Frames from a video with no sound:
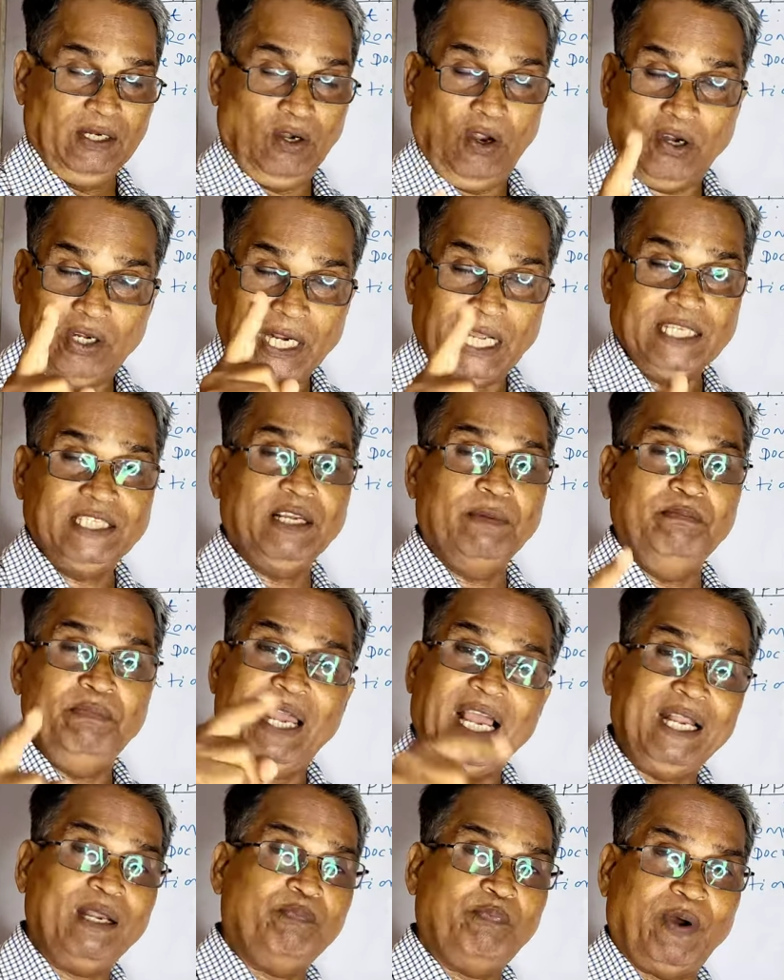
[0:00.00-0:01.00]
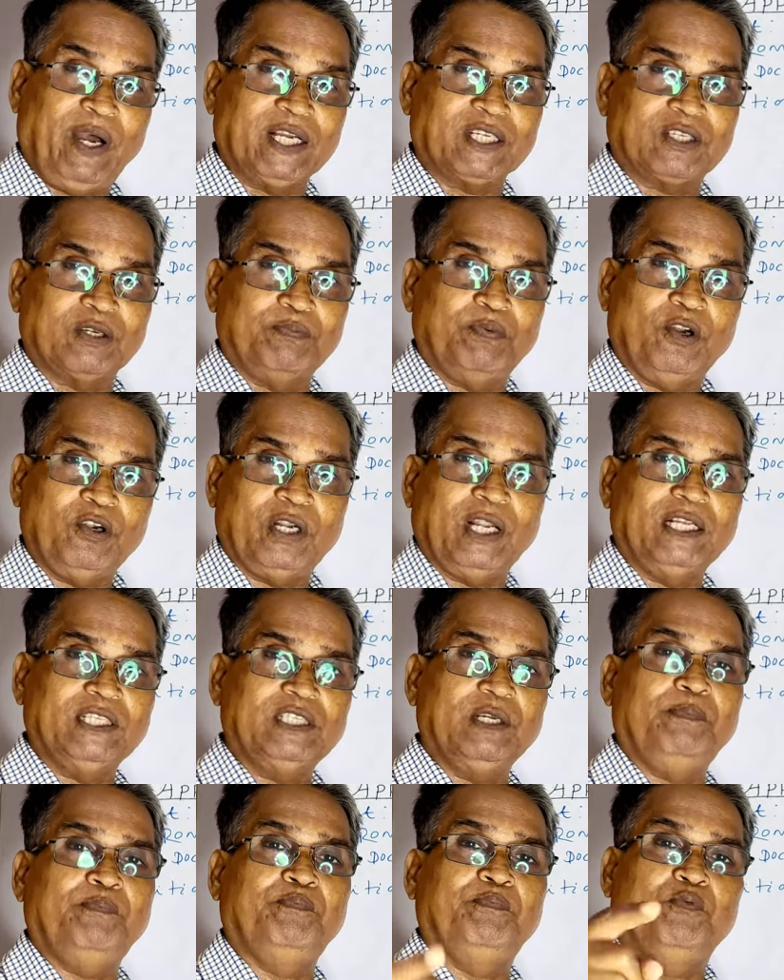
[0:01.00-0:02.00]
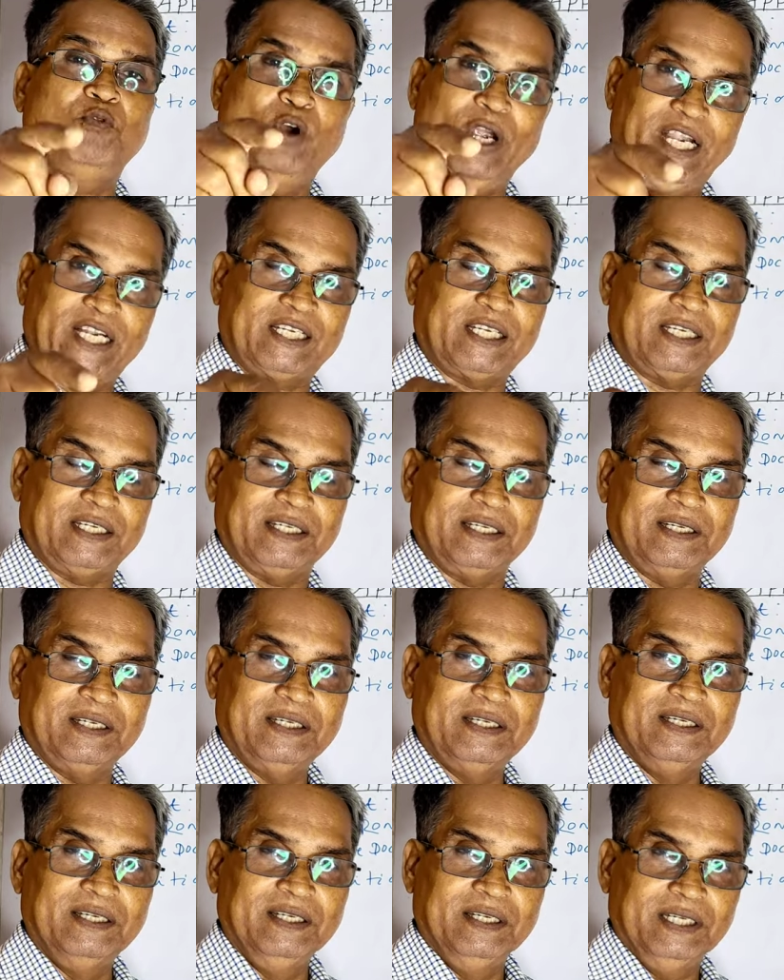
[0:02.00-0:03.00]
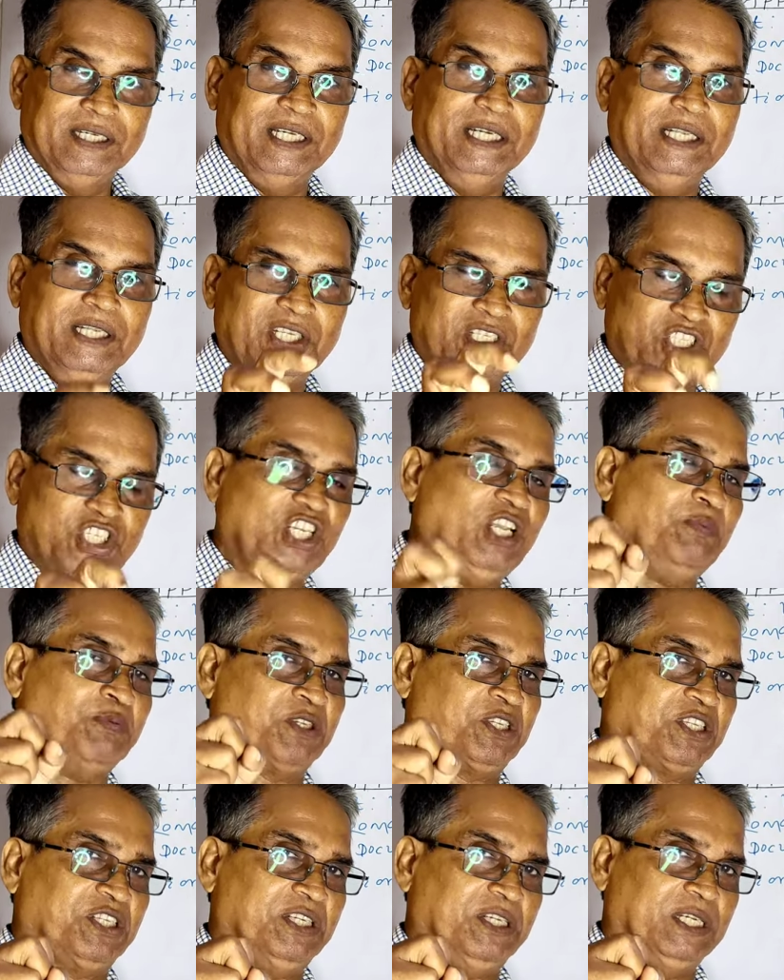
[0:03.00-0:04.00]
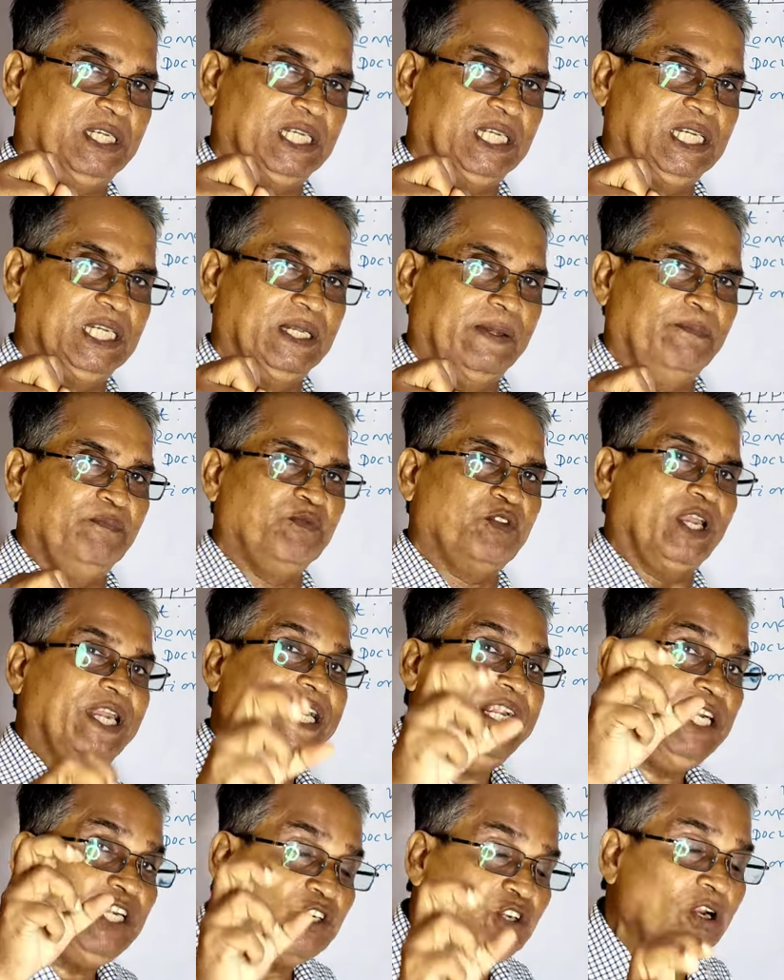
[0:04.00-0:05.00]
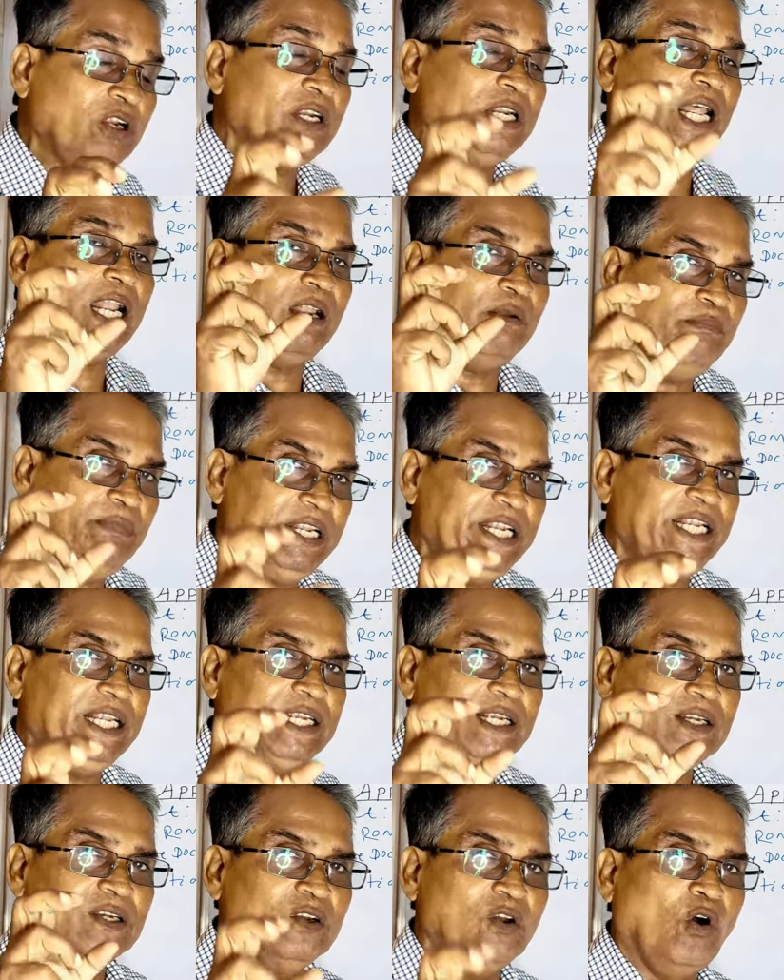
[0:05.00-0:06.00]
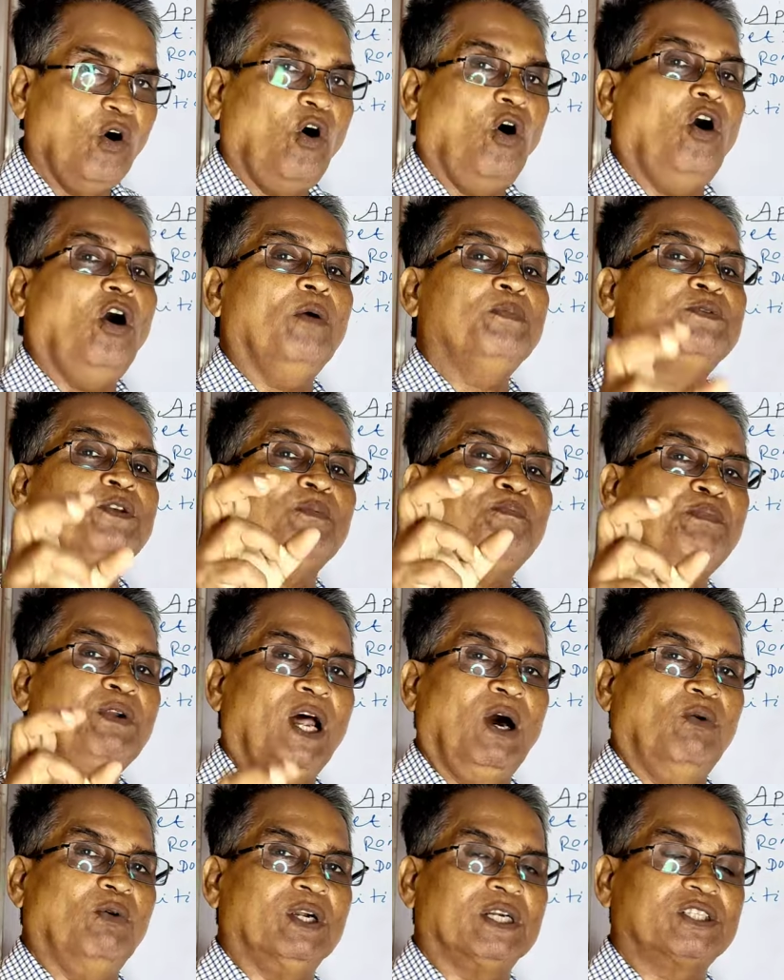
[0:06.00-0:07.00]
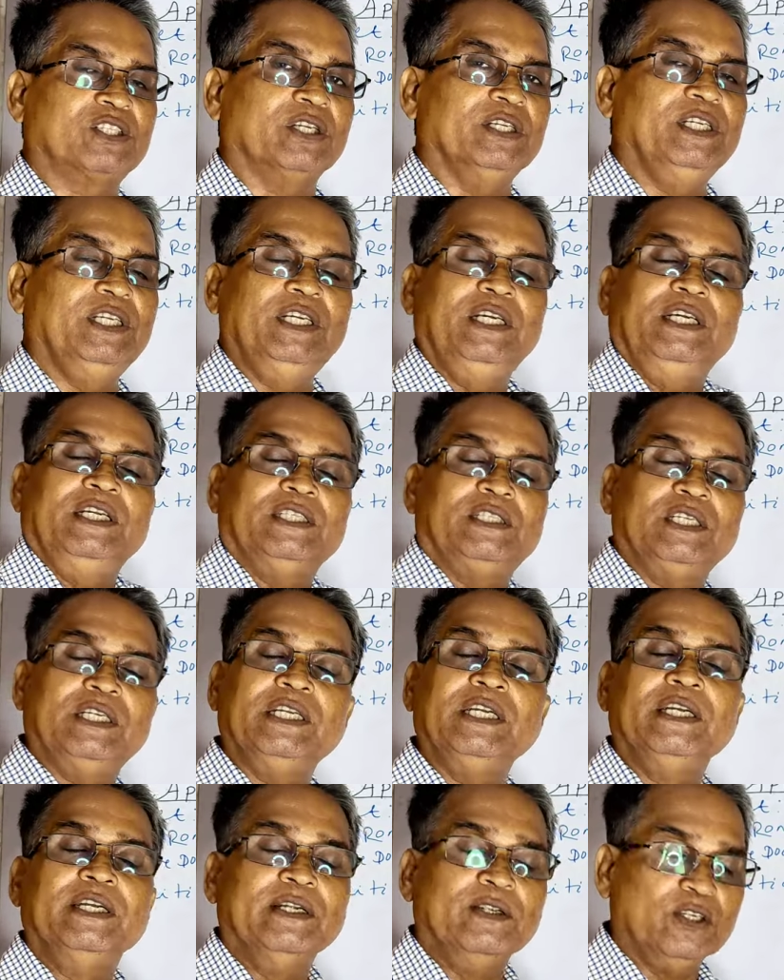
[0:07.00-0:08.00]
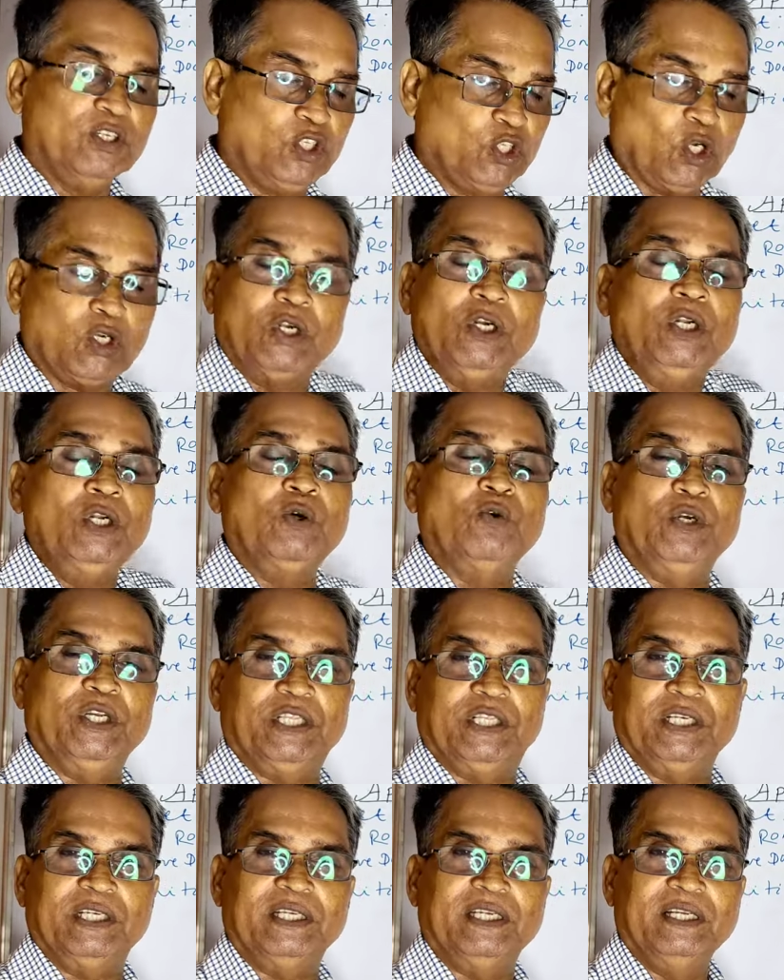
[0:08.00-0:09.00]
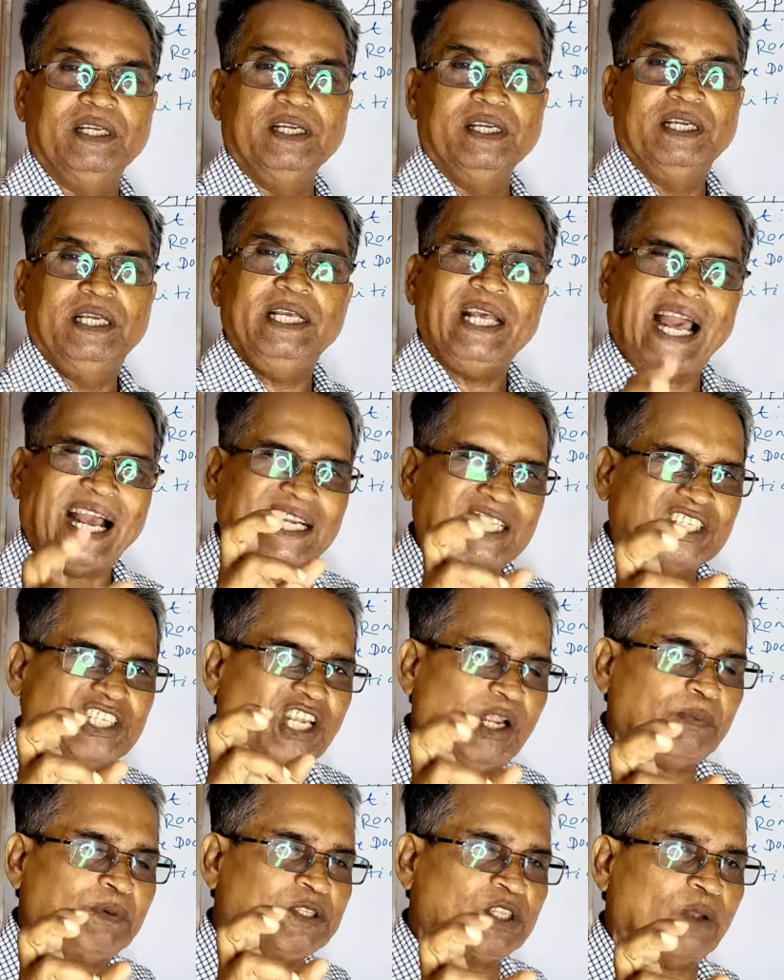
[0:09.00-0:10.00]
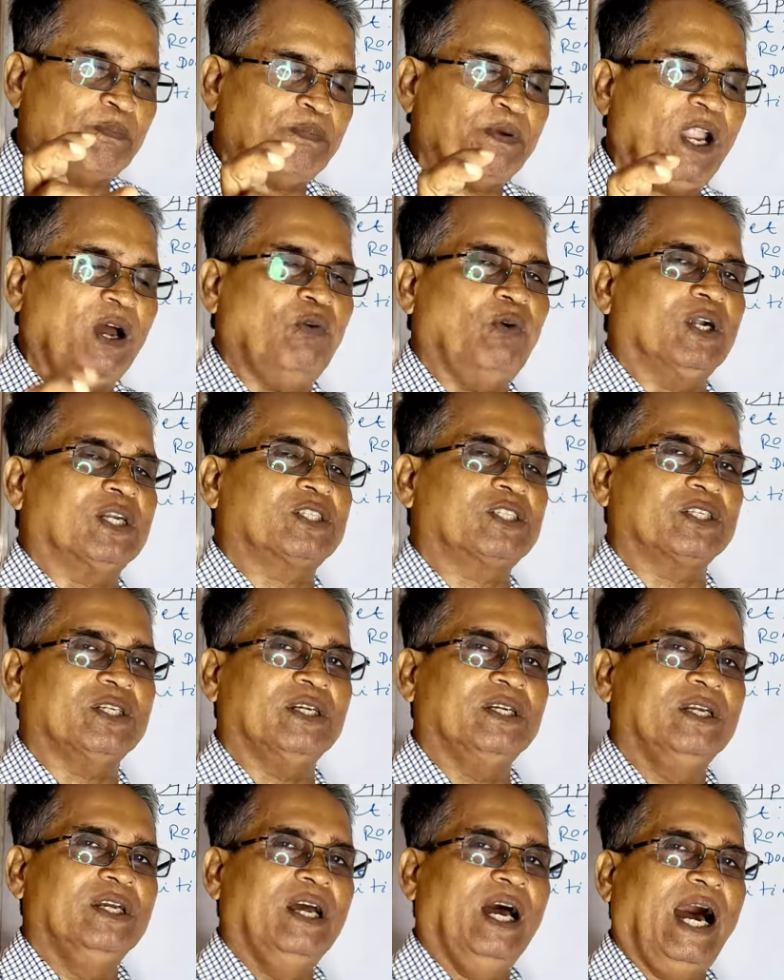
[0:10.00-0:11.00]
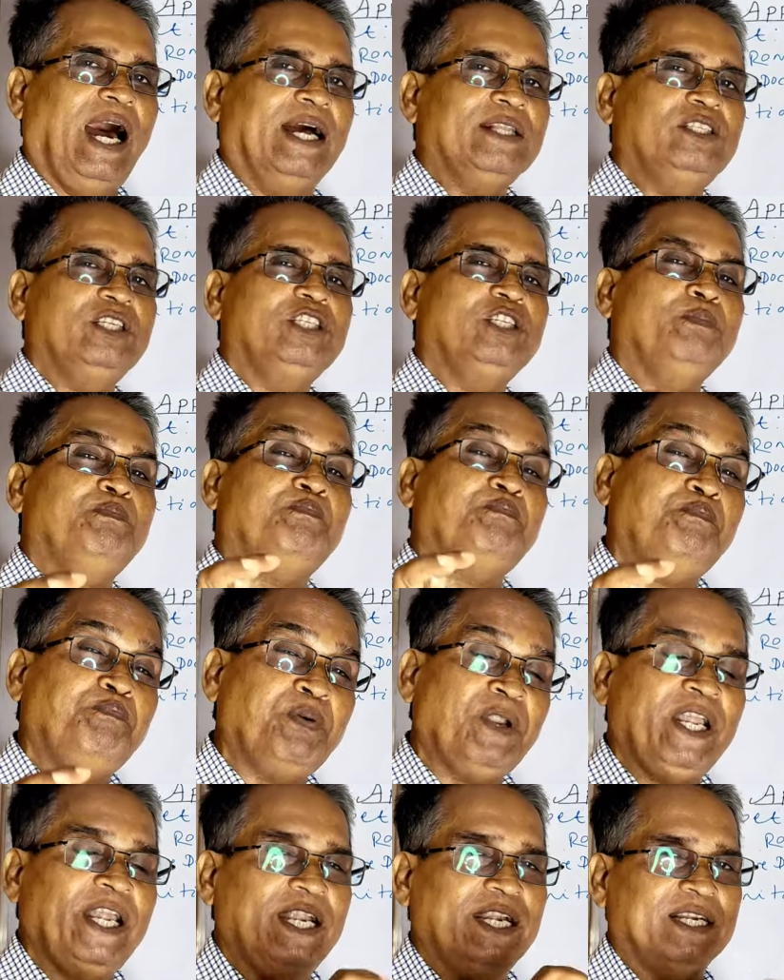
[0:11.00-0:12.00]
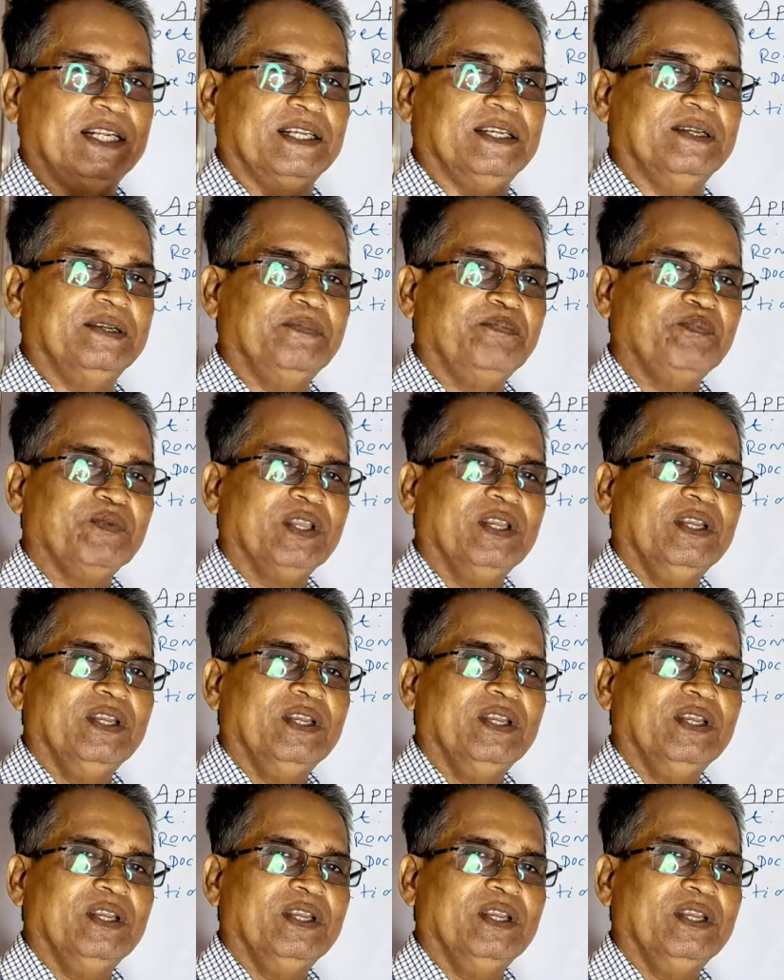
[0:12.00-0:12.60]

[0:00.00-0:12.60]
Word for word: not as a man first, but as a poet, he receives the internal meaning of the flowers. He is jocund with it. He accepts the flowers as his friend.